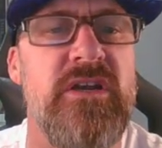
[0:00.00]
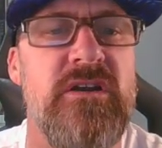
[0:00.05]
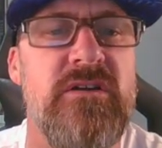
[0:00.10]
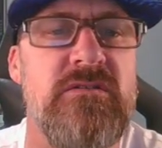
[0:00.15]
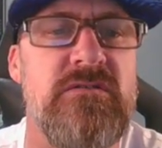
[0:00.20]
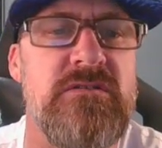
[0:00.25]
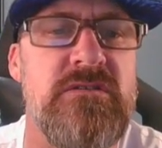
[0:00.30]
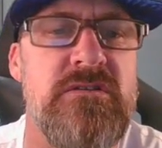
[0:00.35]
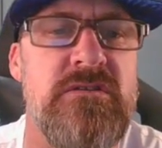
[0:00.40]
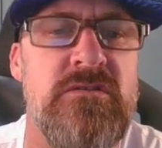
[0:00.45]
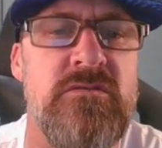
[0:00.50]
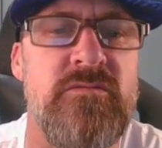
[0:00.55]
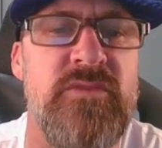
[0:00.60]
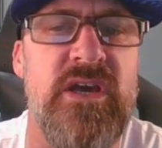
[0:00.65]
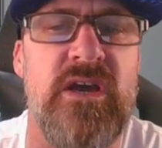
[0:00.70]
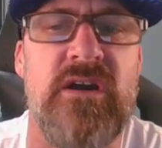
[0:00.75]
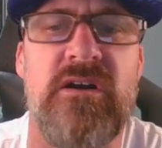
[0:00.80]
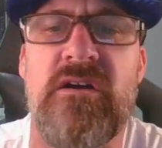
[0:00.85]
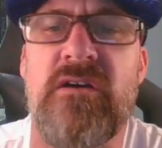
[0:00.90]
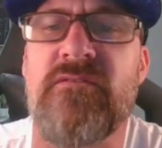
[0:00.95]
knows
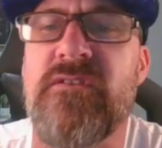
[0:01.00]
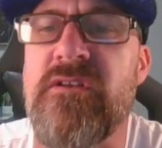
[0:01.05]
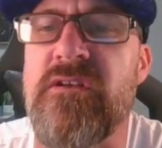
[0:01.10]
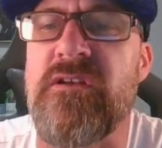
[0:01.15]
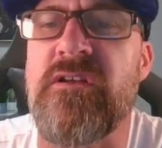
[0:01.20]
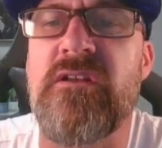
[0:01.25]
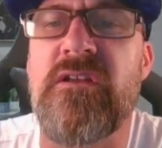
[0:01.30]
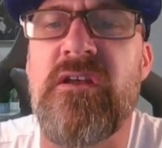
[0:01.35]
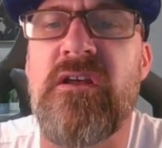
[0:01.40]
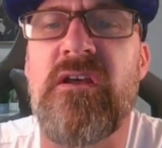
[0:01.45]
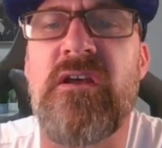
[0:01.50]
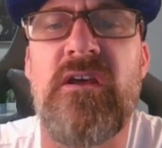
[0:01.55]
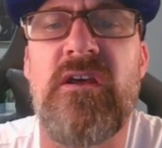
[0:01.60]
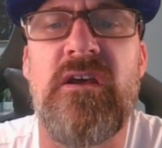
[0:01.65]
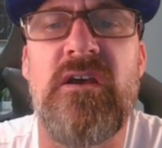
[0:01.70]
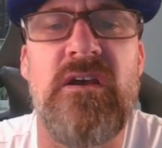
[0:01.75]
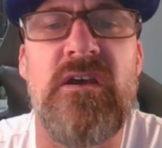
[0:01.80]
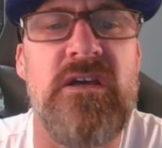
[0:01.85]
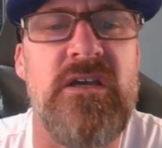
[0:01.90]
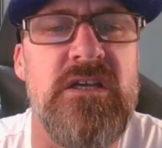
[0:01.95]
Tumi. I don't have to,
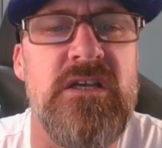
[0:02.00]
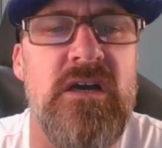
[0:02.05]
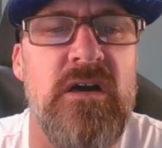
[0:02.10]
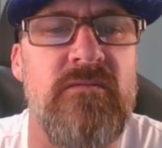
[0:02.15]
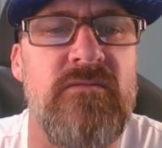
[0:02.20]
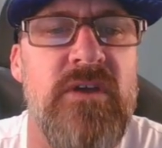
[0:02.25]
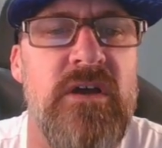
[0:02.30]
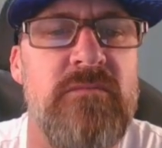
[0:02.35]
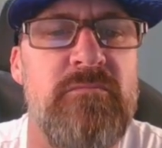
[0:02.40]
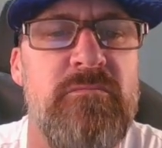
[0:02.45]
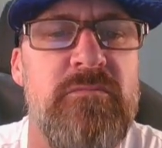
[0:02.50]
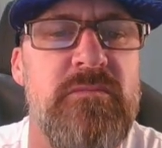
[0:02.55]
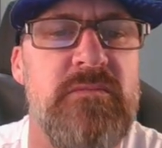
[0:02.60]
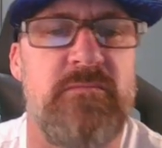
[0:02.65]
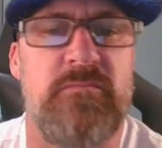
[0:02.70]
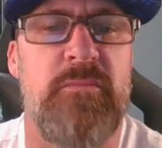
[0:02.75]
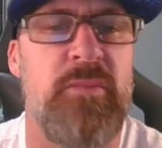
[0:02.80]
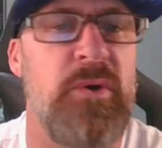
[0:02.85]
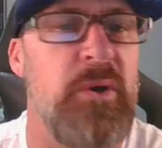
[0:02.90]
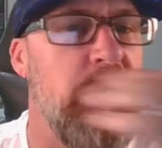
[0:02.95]
I'm not
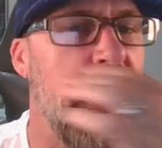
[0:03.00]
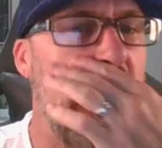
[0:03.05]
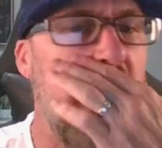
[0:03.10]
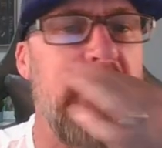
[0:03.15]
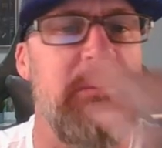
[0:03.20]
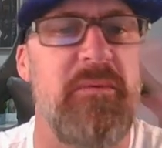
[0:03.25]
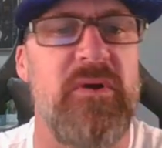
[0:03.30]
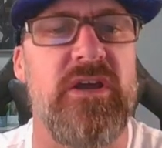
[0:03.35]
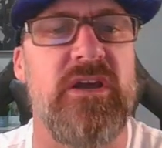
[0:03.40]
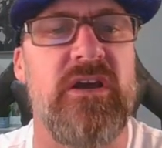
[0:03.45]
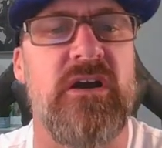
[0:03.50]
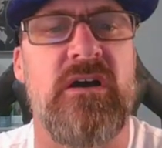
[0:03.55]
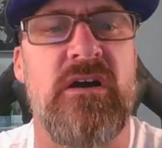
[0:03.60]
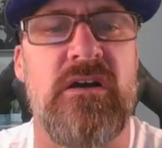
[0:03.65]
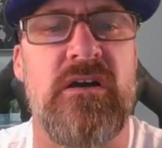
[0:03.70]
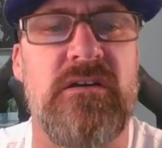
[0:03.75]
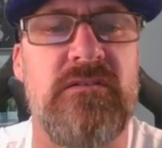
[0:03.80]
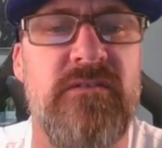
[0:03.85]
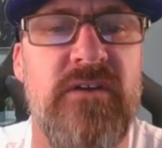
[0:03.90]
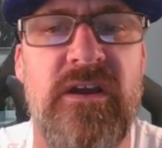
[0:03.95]
putting anybody
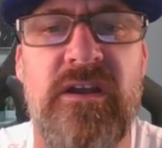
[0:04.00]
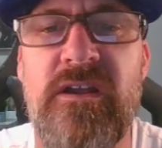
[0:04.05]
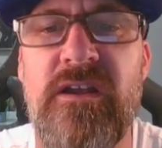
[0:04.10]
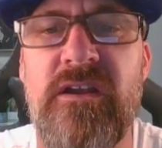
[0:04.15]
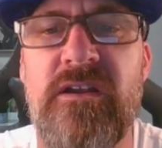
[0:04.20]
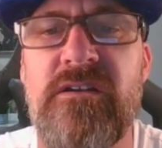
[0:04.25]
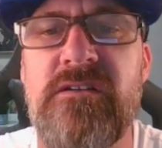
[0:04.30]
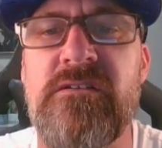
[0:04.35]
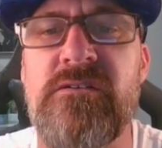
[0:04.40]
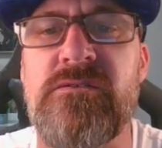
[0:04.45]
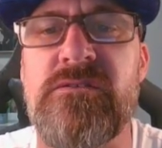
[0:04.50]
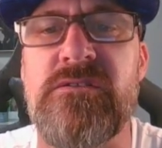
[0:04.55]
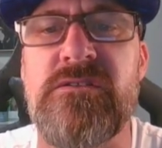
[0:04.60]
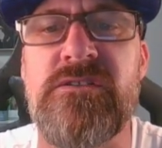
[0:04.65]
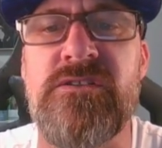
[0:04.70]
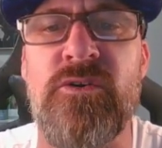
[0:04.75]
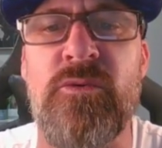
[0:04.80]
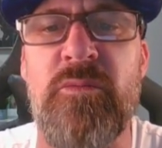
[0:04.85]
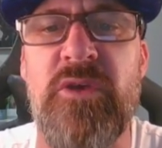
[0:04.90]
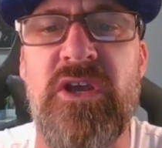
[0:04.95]
on, right? To
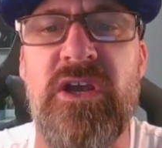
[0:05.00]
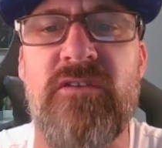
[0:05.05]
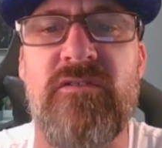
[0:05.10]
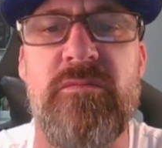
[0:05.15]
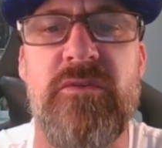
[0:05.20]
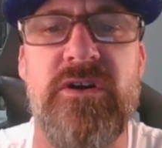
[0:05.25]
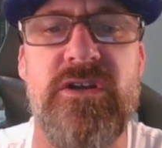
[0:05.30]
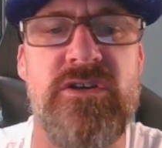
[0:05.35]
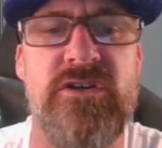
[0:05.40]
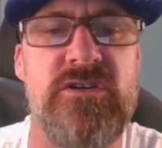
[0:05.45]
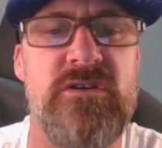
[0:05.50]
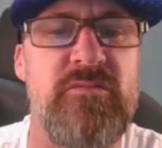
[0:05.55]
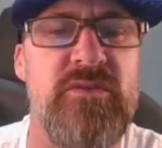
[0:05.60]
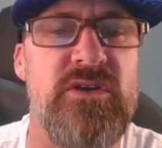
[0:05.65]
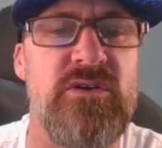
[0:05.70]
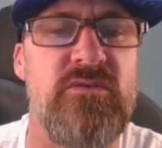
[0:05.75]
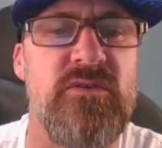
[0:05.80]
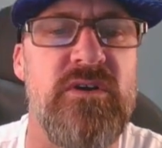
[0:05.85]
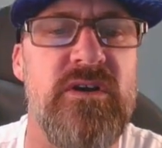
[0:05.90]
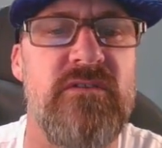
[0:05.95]
Tumi, everybody should
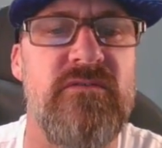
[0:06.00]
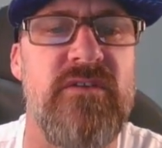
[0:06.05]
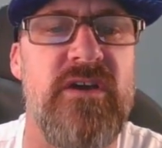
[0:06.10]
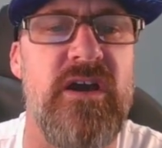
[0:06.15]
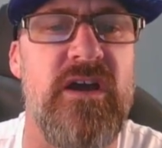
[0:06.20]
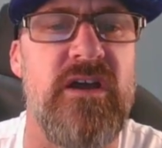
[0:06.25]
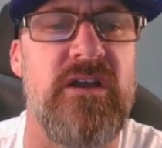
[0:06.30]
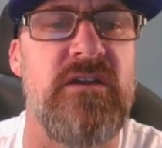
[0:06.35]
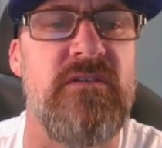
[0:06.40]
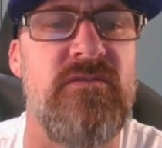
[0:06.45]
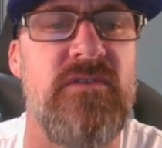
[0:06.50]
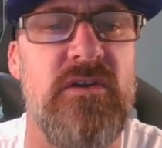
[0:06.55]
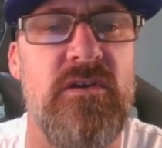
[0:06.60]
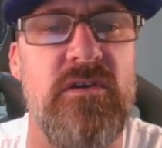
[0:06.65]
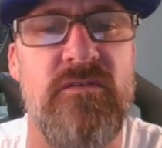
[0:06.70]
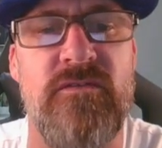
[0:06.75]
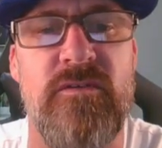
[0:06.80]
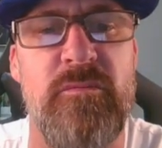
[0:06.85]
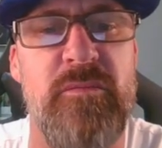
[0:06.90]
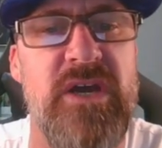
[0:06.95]
be aware of that. And if you're
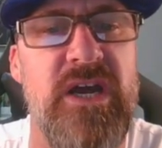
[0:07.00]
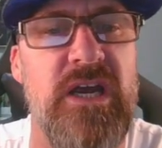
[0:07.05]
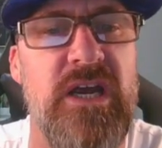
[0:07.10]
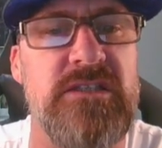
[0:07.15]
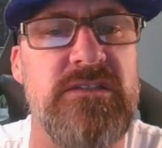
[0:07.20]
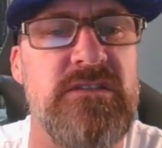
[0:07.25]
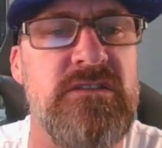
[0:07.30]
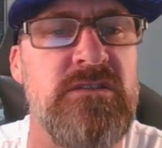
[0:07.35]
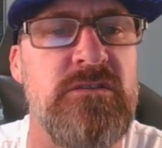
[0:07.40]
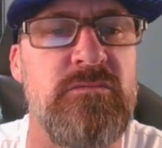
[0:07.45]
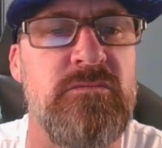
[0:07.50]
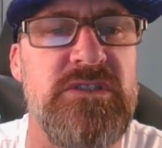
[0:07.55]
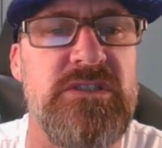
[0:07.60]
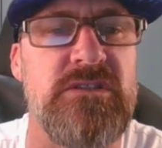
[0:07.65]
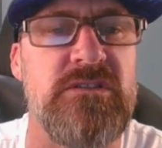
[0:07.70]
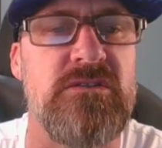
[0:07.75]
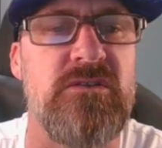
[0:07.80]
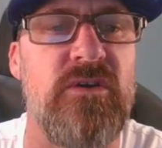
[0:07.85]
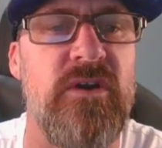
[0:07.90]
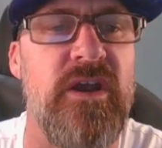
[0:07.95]
looking for bags, Tumi
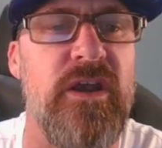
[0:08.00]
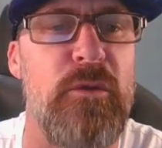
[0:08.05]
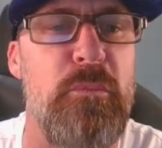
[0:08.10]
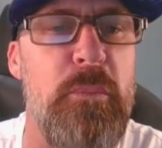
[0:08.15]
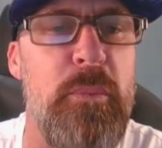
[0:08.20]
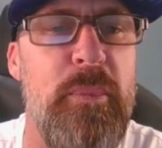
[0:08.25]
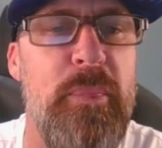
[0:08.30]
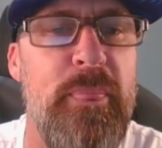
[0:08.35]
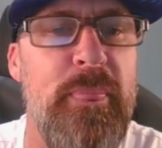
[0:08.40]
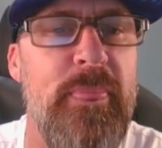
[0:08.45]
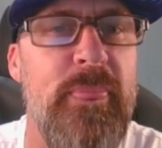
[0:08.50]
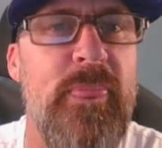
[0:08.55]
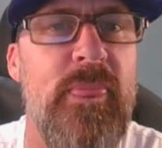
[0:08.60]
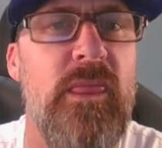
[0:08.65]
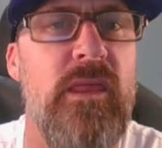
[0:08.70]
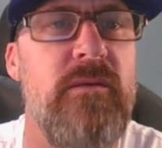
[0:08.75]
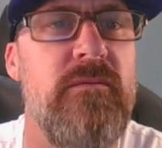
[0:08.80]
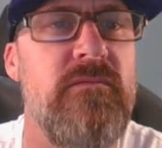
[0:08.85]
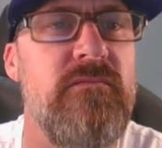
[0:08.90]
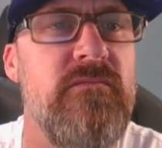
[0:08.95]
is great.
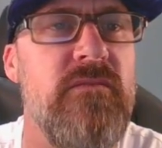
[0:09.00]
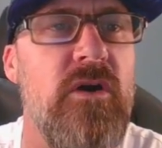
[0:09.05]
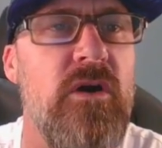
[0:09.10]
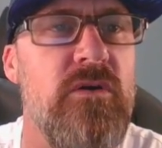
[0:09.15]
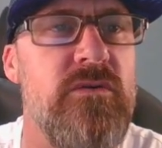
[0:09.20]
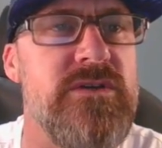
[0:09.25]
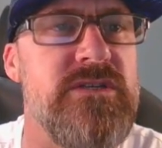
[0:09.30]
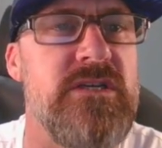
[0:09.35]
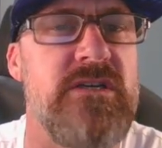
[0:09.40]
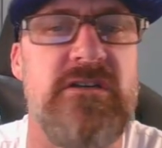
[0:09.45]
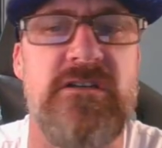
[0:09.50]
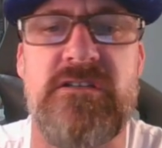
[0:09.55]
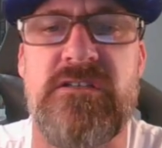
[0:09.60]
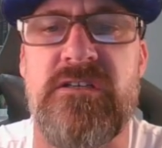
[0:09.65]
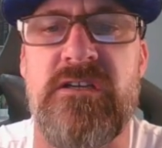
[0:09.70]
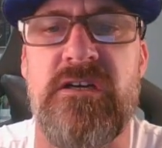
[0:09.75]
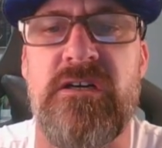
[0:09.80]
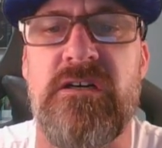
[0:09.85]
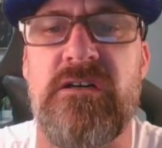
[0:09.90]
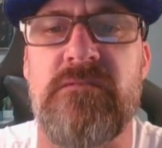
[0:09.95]
Always going to
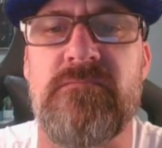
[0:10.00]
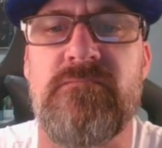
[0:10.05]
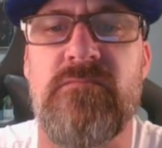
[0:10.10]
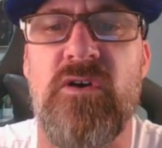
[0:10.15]
sell,